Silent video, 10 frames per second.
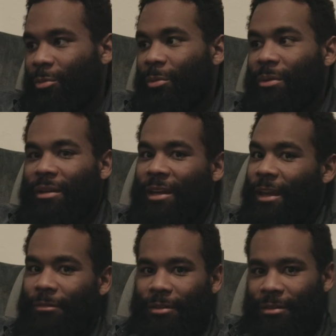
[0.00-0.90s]
we would be in
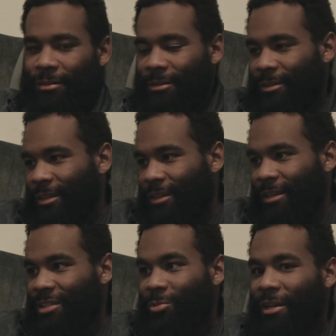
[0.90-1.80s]
heaven?
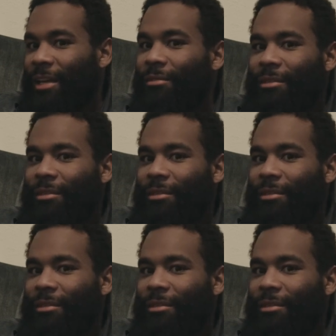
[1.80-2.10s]
And that's what